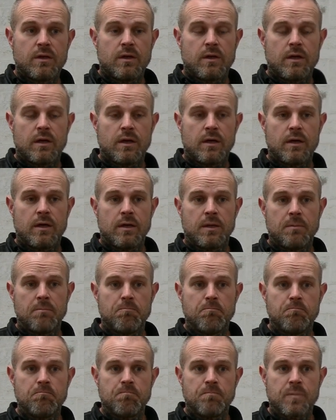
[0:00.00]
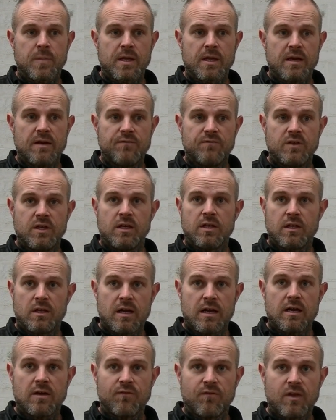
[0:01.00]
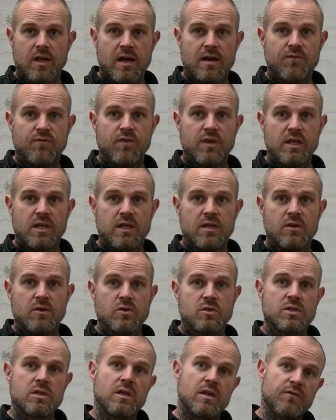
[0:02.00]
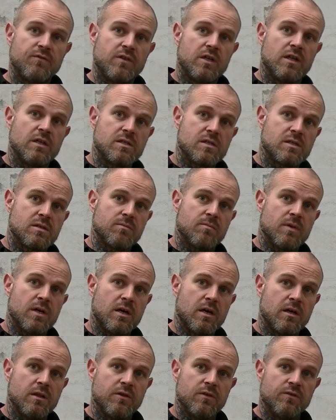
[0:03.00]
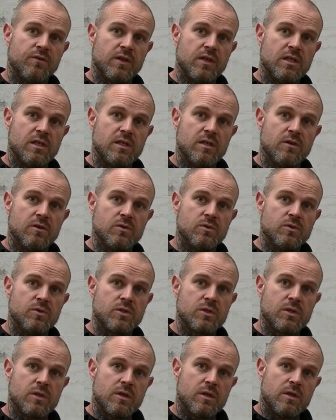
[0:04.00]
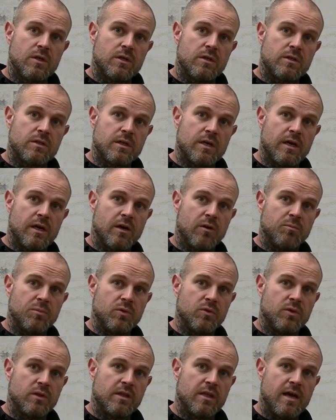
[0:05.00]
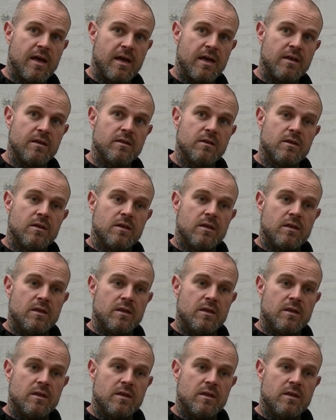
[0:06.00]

I've done a lot of live videos and I've done some other videos to help you with that.